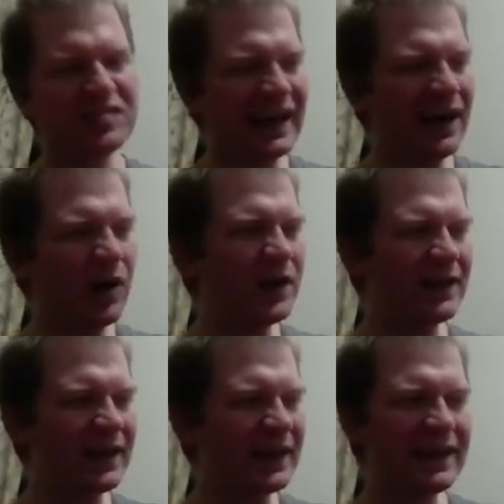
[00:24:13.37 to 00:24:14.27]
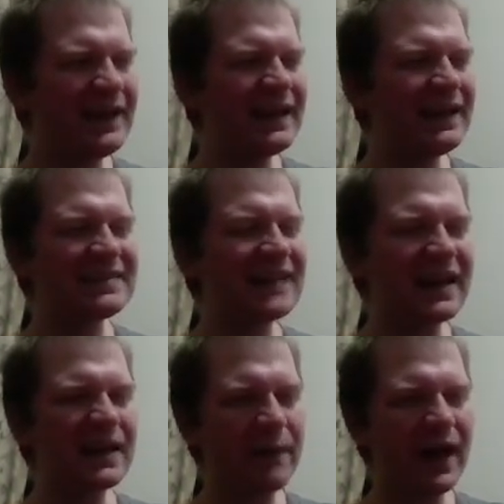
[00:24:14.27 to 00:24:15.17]
out, like it's not going
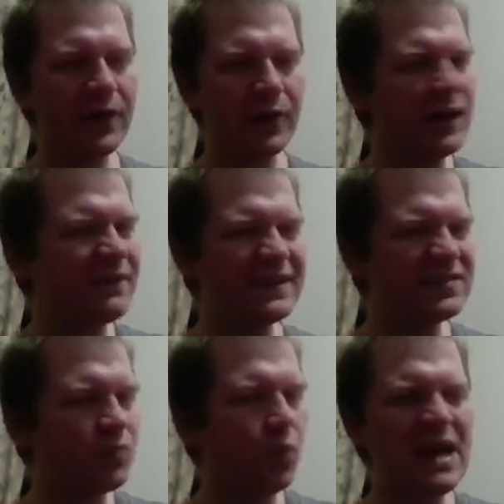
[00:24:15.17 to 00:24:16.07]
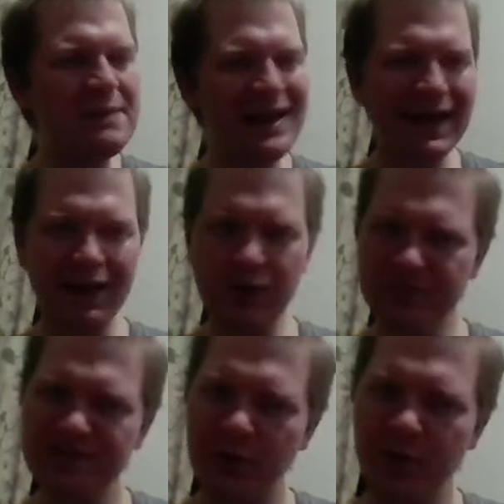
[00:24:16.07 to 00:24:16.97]
to matter if it's 1 mana or
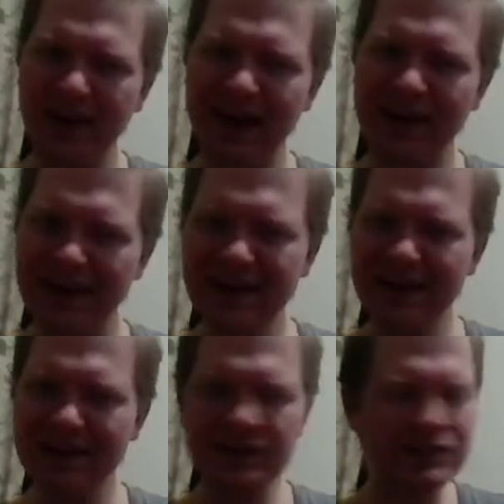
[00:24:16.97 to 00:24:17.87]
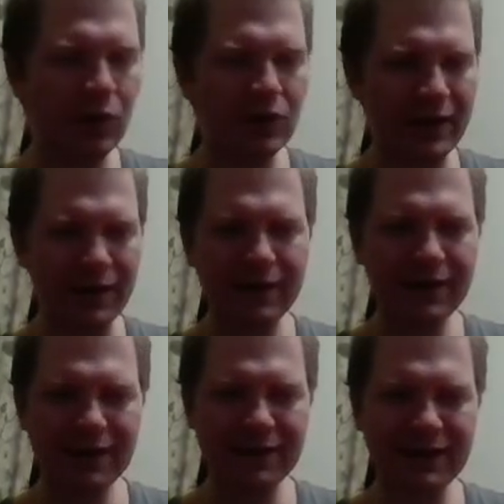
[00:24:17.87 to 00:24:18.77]
0 mana. So yeah,
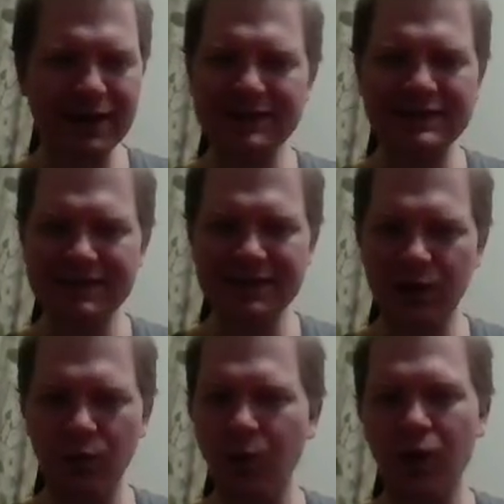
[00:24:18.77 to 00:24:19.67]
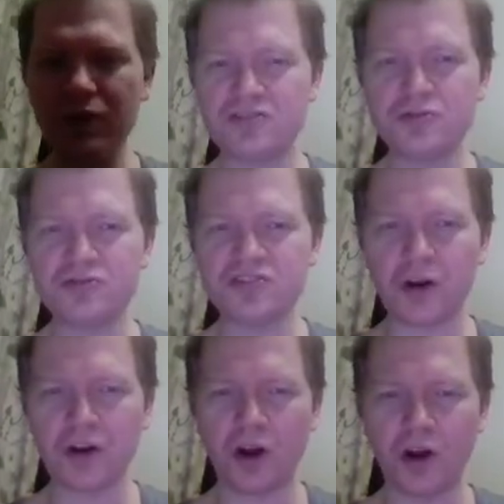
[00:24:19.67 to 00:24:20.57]
it's a 2-star
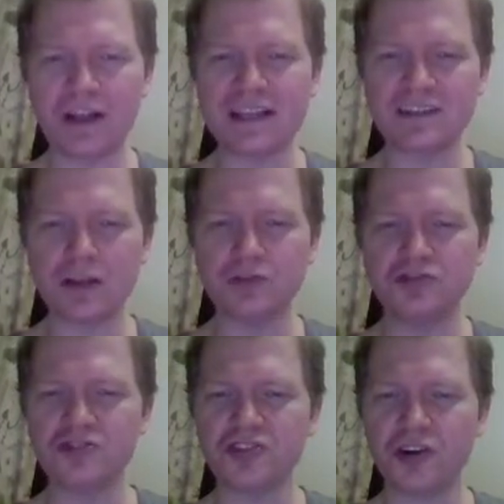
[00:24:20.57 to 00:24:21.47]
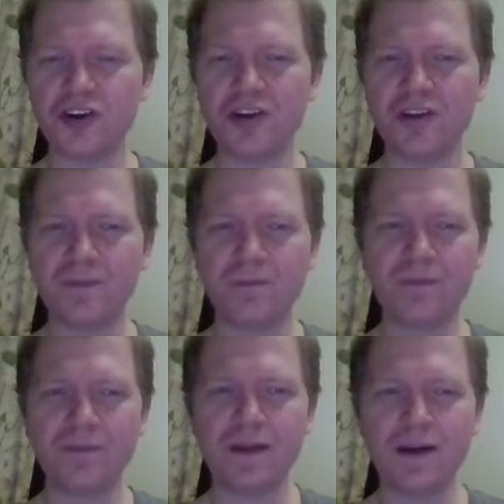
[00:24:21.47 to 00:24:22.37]
card. It's a low 2-star card.
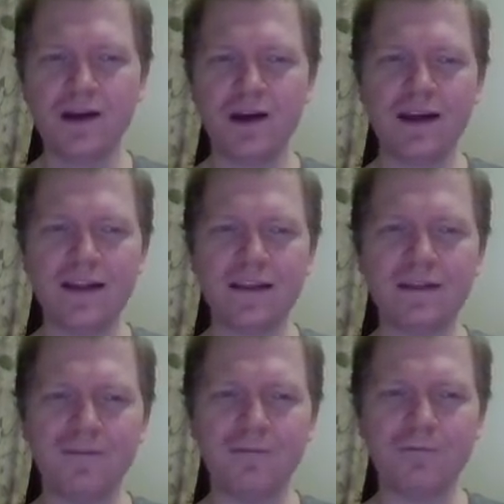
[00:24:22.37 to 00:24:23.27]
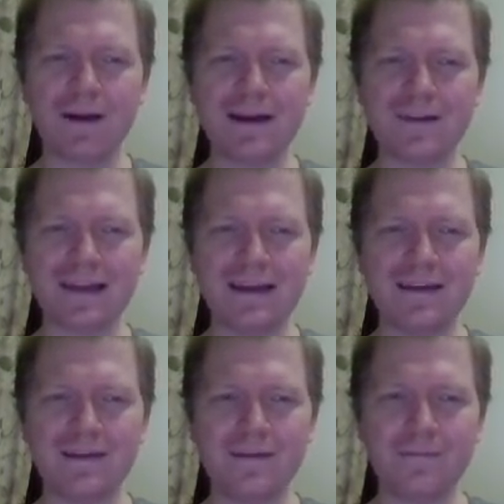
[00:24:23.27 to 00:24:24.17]
And then finally,
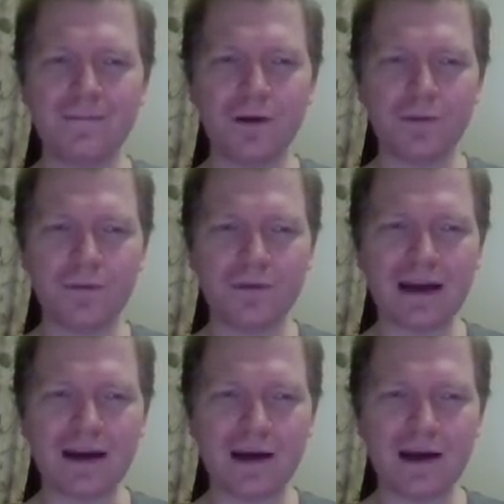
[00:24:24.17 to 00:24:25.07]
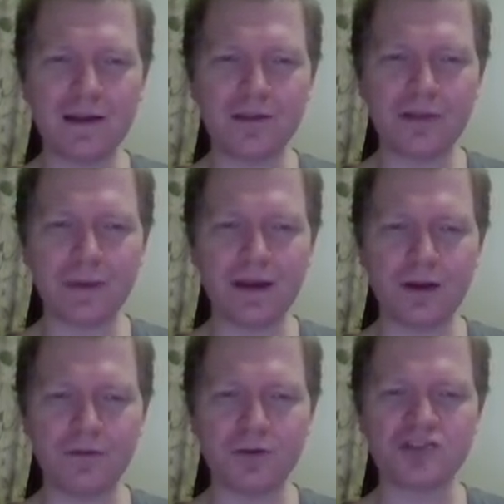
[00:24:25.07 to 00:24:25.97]
we've got 3 here.
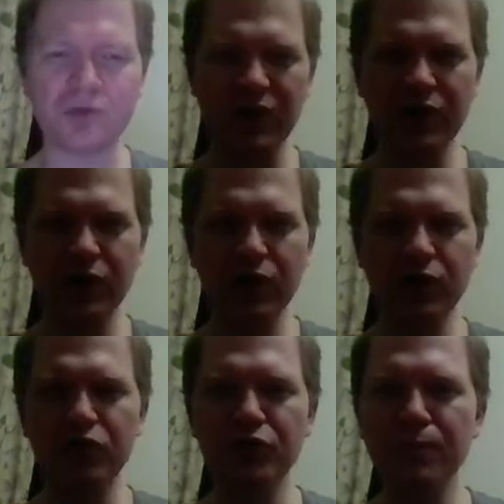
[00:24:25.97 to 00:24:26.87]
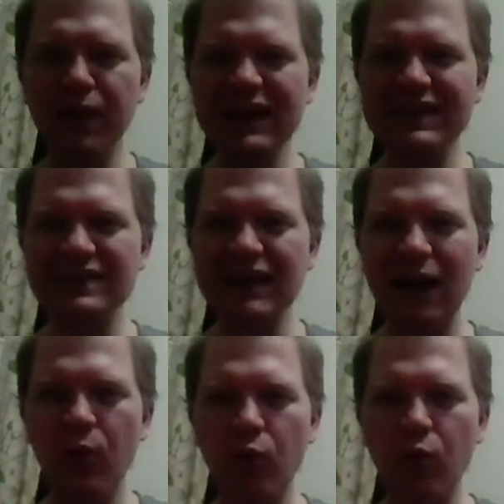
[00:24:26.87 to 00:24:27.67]
First one, Humongous Owl.